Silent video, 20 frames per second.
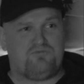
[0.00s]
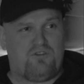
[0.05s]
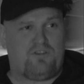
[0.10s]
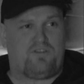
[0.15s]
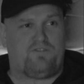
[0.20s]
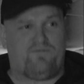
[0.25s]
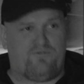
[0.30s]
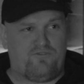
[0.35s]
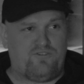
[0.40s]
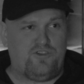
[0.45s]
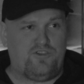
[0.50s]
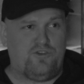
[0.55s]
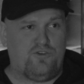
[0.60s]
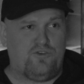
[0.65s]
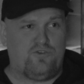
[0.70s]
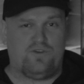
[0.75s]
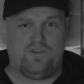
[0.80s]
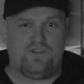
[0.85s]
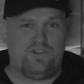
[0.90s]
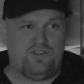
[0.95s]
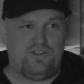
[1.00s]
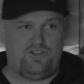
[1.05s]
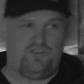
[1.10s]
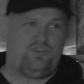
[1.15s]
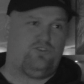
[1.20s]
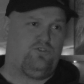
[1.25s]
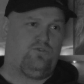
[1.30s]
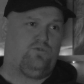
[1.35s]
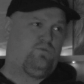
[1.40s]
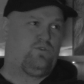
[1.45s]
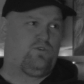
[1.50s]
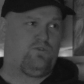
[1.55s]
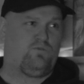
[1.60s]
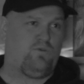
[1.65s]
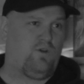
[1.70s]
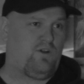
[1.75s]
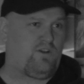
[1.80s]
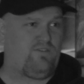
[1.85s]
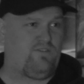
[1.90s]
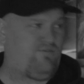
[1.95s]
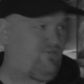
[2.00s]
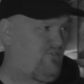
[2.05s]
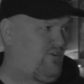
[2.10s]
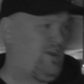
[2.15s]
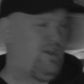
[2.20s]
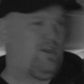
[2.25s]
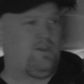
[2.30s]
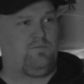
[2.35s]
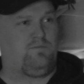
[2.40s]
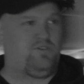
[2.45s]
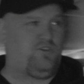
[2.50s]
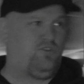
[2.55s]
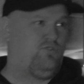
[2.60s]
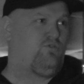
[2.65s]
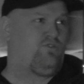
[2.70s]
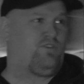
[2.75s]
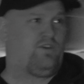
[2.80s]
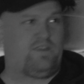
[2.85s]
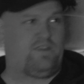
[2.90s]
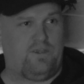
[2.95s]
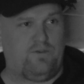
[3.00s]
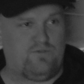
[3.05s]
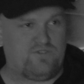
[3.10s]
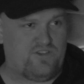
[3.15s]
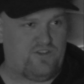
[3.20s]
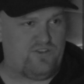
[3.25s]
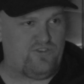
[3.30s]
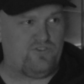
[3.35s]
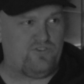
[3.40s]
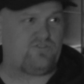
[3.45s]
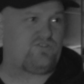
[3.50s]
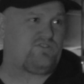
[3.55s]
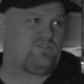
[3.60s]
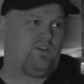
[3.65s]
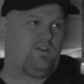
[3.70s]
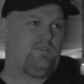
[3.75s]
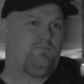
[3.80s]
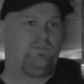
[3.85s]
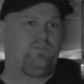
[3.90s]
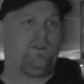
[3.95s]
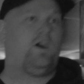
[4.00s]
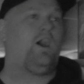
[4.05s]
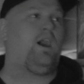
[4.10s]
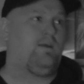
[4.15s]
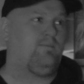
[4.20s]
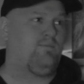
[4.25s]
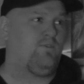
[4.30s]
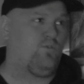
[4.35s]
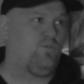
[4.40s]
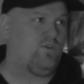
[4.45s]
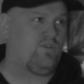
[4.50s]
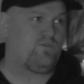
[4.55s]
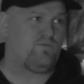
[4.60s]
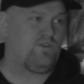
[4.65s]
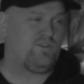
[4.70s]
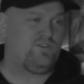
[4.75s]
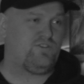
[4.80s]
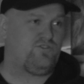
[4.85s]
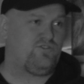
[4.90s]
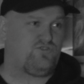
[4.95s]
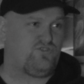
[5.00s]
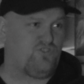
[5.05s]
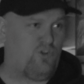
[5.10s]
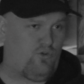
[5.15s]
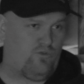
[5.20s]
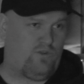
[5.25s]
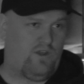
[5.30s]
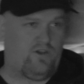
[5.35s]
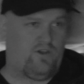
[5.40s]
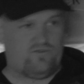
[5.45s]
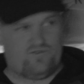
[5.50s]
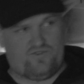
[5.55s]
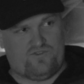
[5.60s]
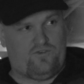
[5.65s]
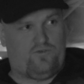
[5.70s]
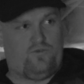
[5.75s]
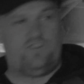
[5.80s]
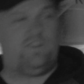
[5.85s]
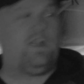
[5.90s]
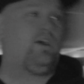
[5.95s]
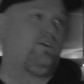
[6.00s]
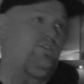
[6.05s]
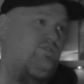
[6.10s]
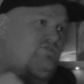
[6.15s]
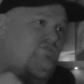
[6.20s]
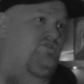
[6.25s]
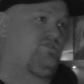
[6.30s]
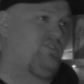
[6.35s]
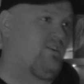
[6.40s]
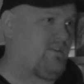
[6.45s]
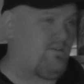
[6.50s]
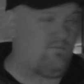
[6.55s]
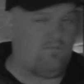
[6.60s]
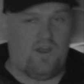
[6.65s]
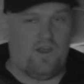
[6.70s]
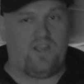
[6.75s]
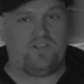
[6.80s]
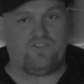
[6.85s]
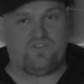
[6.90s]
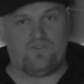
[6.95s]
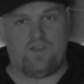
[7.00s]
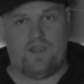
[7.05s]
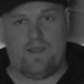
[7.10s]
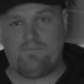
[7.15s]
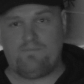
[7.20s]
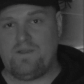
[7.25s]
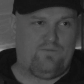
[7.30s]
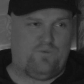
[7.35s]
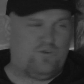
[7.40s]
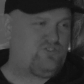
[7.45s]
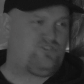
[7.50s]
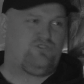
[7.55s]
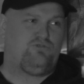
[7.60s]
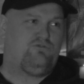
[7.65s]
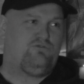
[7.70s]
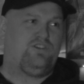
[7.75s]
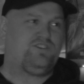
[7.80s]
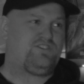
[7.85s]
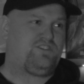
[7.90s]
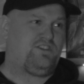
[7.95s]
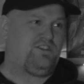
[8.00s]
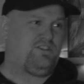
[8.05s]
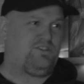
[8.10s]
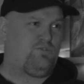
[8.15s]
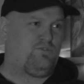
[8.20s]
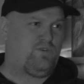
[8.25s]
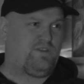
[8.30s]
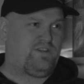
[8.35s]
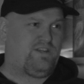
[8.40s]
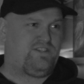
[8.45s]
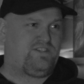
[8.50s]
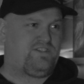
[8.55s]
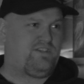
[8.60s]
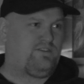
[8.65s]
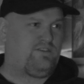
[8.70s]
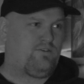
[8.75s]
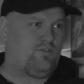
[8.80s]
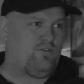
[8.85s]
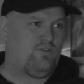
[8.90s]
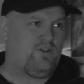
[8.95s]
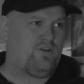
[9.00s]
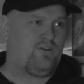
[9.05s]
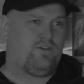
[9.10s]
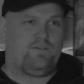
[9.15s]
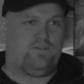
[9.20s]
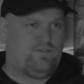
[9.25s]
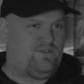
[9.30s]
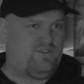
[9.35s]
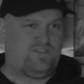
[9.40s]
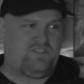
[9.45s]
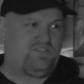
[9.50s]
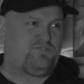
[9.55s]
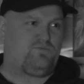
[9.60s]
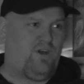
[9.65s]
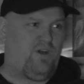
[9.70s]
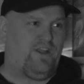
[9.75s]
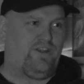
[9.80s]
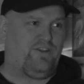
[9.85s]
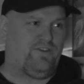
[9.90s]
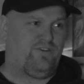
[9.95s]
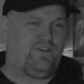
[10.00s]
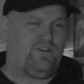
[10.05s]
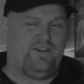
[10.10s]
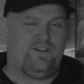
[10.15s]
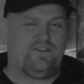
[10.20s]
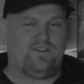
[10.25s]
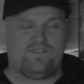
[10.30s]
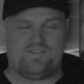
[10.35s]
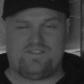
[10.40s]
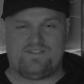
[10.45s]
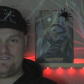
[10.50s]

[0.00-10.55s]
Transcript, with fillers: working for you, and then you were working for him, and you thought he was on your side, but I'm the one running the show now, so now you're stuck in my trap. Weren't you listening to what I said earlier? This is why you're here.